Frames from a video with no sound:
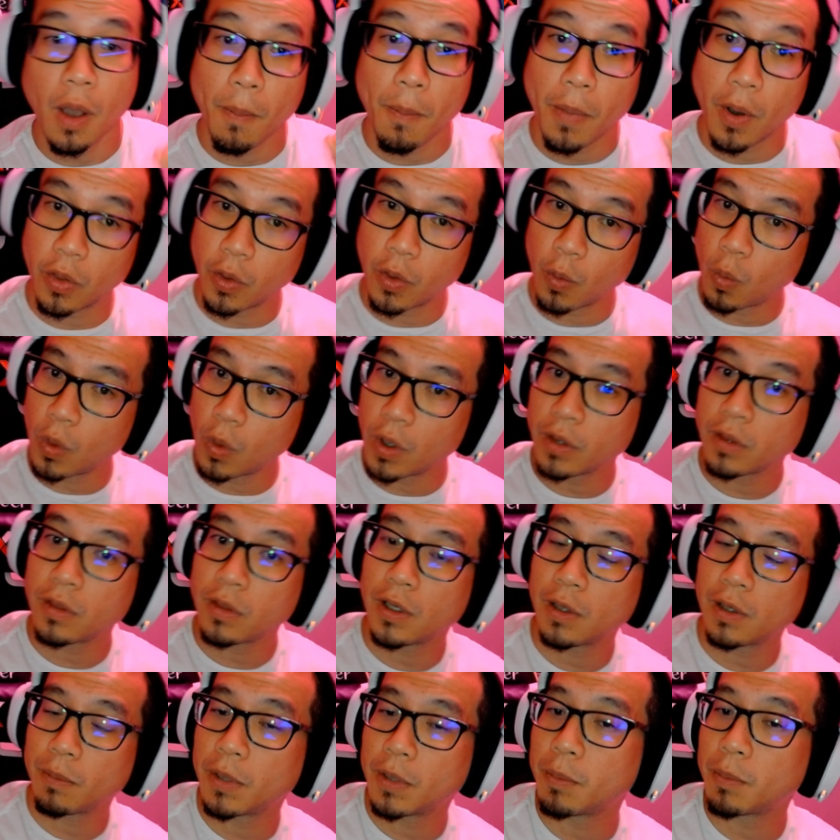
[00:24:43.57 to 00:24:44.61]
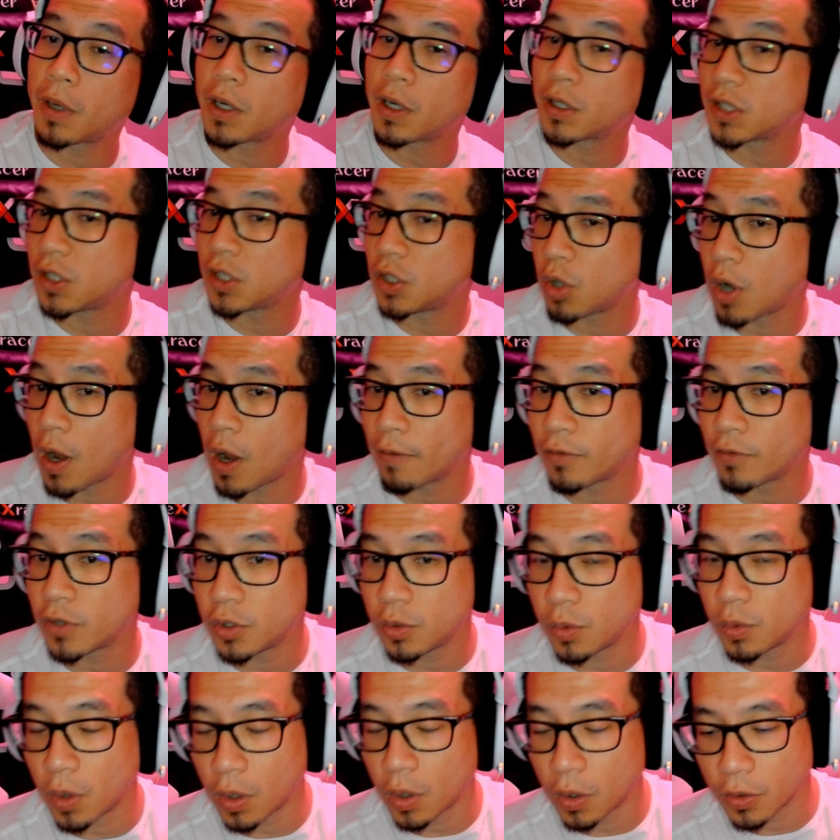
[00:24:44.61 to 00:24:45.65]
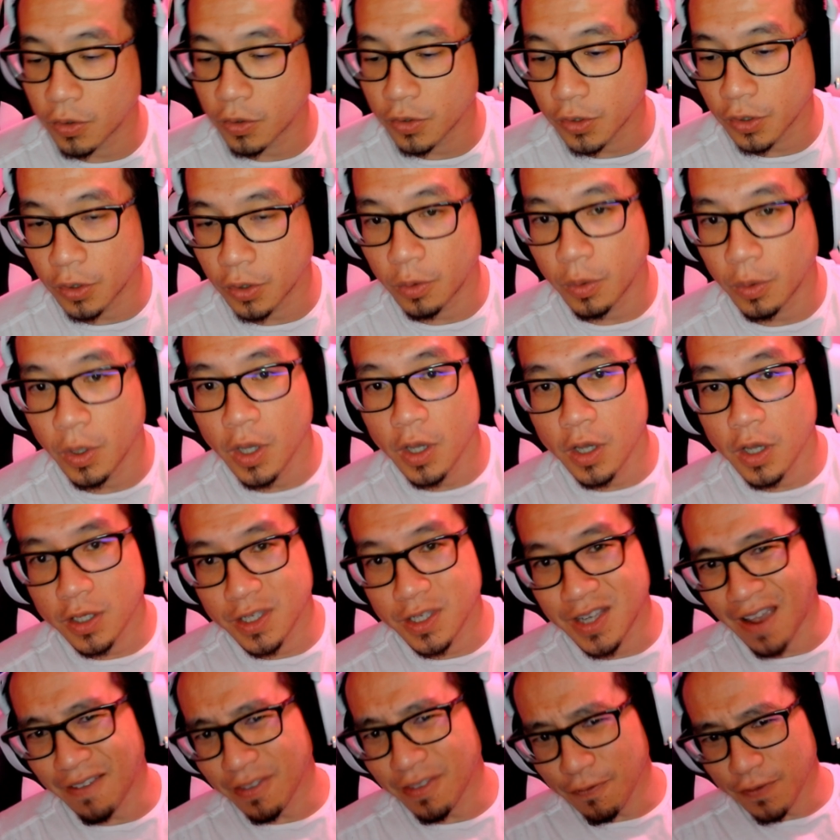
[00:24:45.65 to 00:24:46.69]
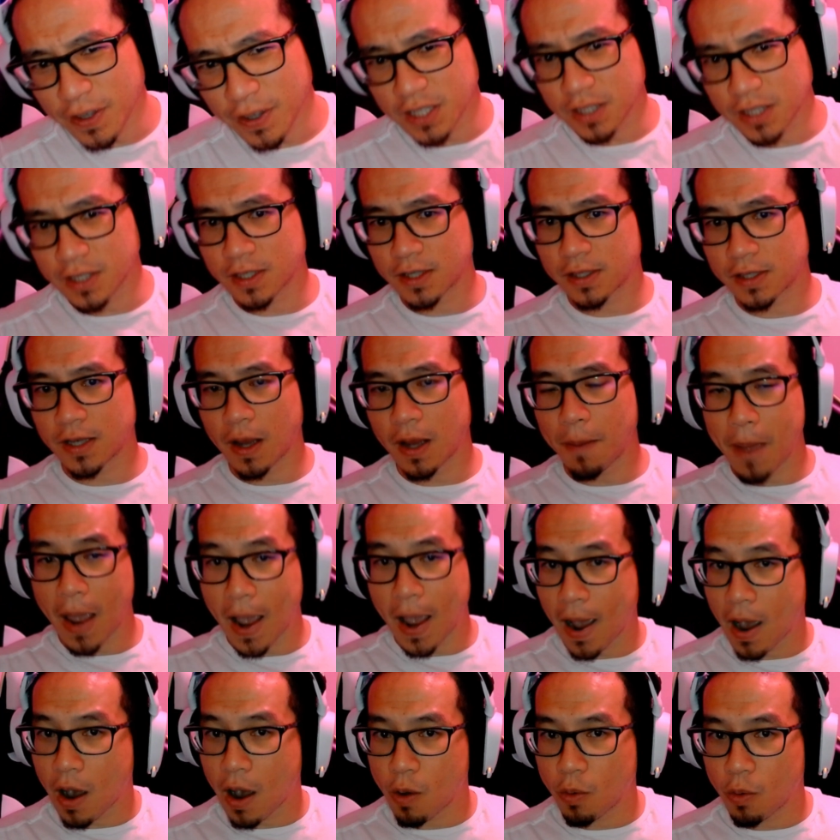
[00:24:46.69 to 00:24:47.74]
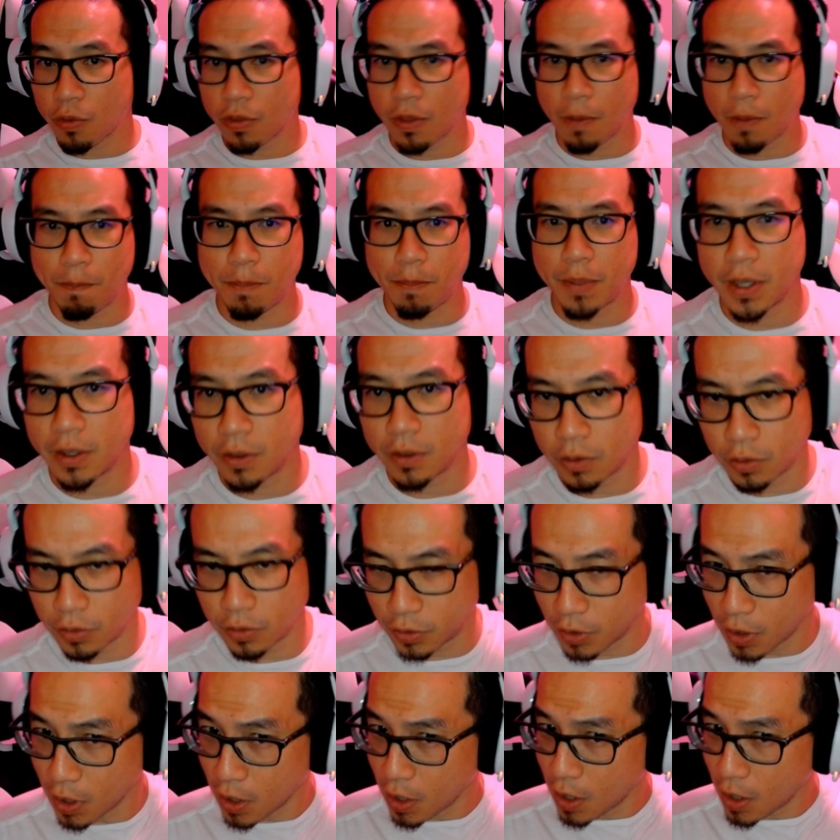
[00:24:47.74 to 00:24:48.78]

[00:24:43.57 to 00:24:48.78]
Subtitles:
But the one thing, Big Box, that you have to do also is you have to fix somehow the build.